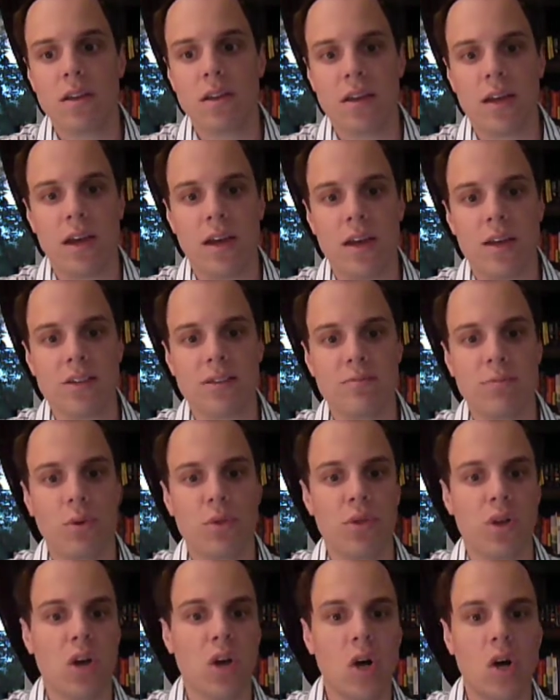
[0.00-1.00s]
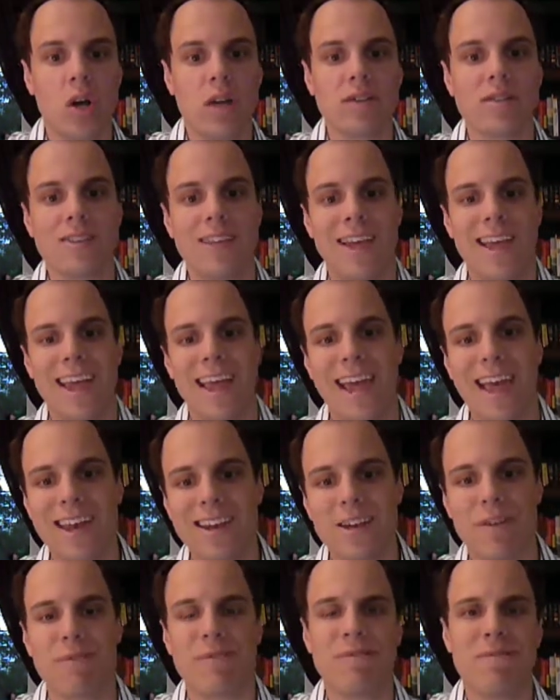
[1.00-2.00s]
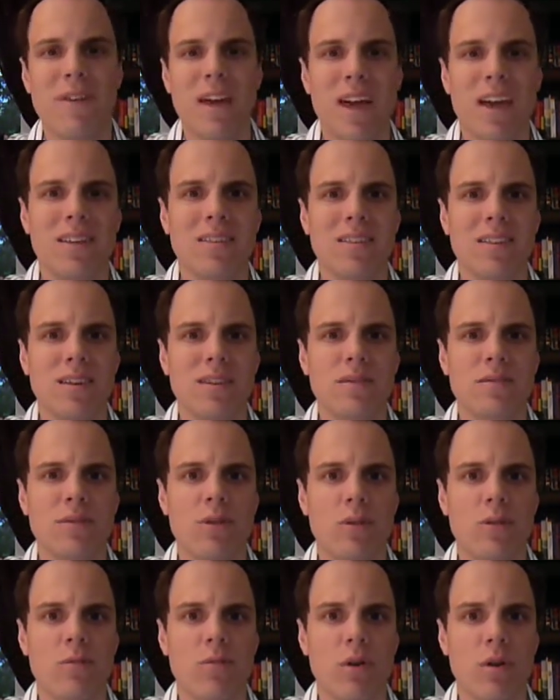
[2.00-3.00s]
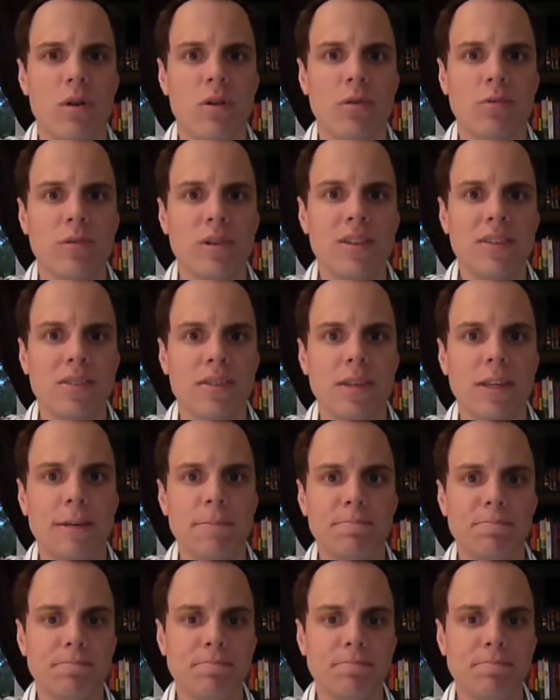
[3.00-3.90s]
as both the cause and effect of their moral reasoning.